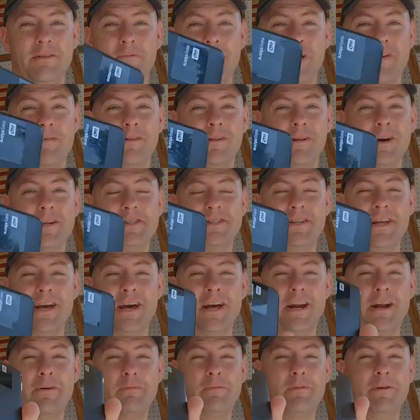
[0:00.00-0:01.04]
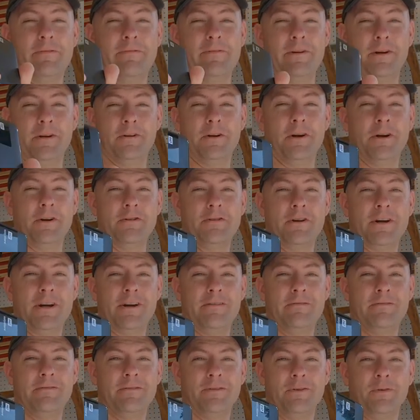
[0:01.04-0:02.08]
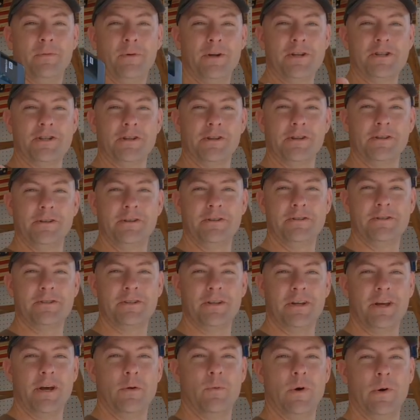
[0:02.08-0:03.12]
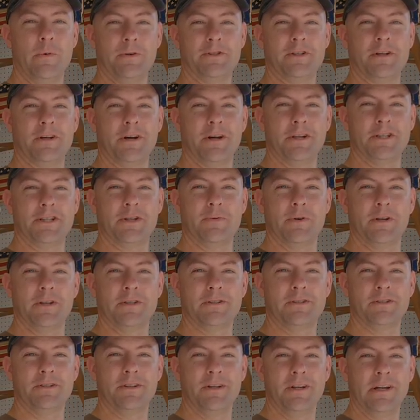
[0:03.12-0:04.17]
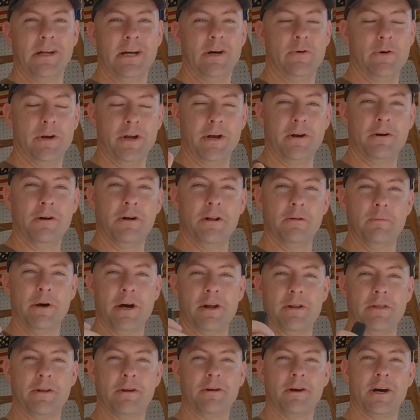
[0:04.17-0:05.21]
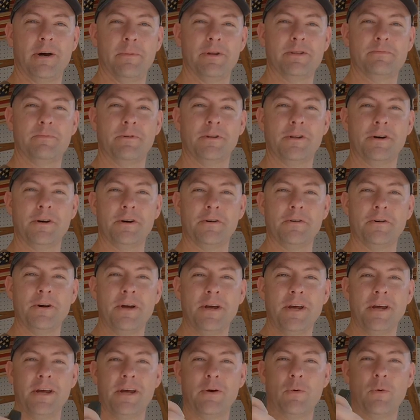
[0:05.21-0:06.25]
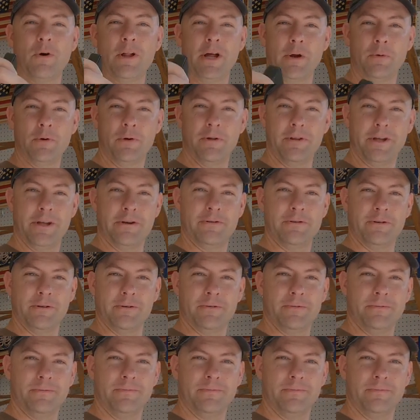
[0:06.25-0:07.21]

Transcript: Have you ever lost data from a failed hard drive? What did you lose and what was the consequence? I want to hear all about it in the comments below while I roll the intro.